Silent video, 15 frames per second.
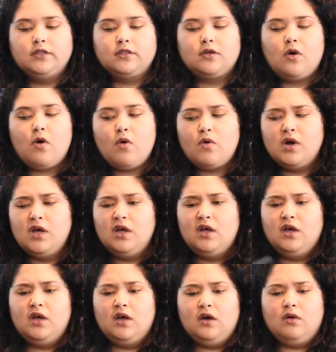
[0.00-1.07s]
So
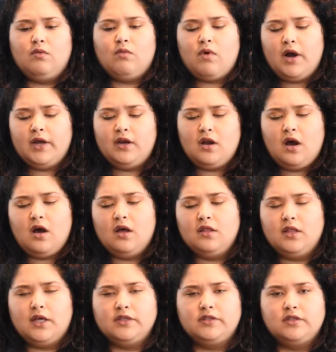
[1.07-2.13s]
why not?
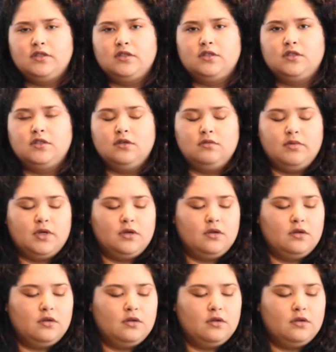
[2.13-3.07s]
That's stupid.